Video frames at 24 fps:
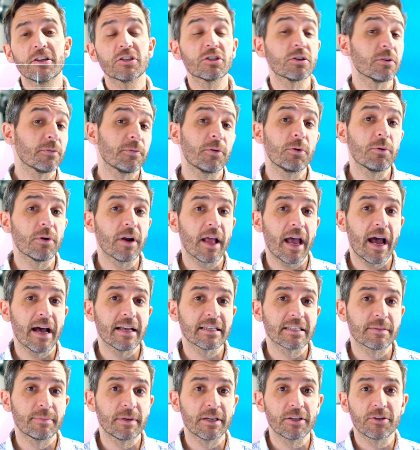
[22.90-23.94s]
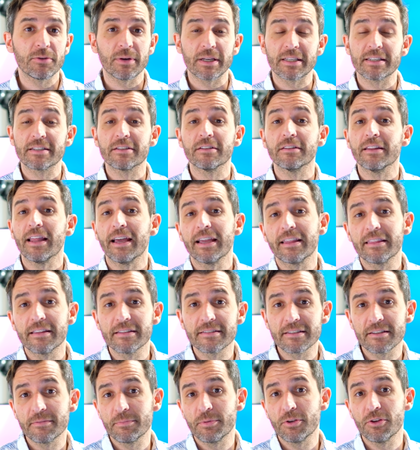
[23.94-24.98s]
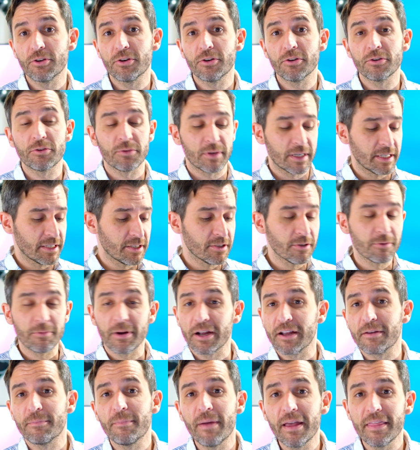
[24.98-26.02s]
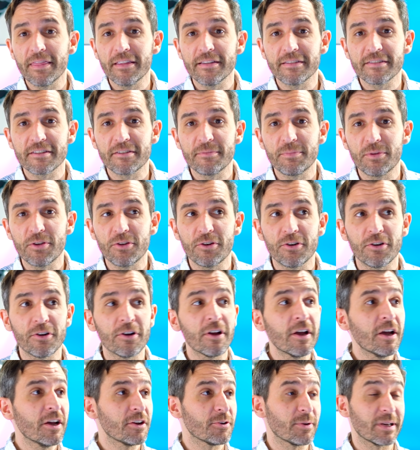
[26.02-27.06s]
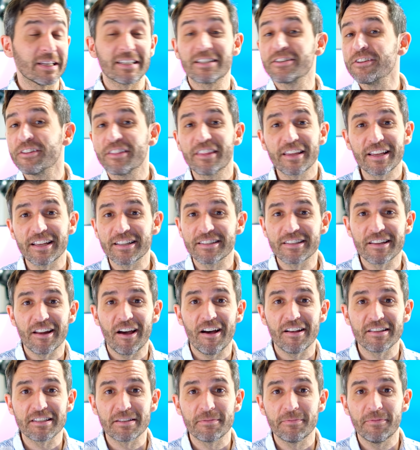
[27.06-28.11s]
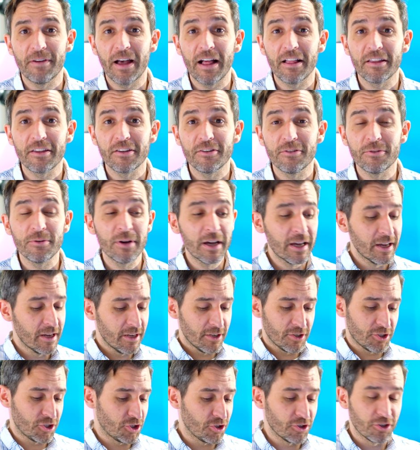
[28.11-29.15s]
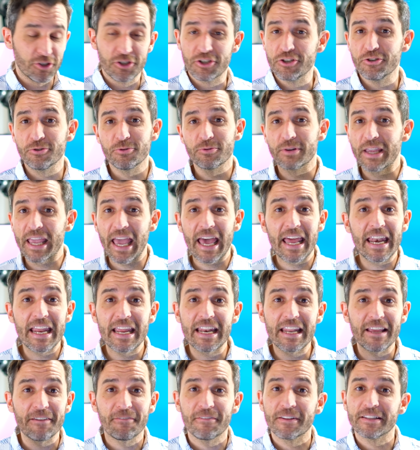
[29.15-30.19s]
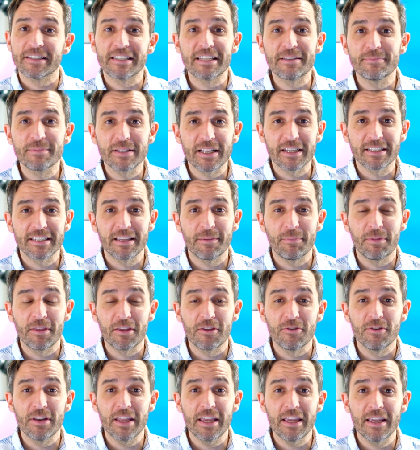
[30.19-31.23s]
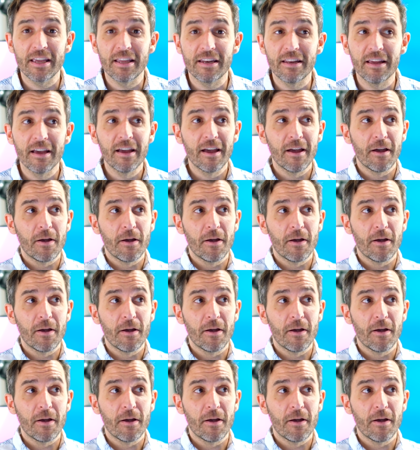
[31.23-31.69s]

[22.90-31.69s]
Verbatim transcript: So if you were to ask me, do I still like this computer? Do I still recommend this computer? Do I still think it's an awesome value? Should you get it if it seems like something you need?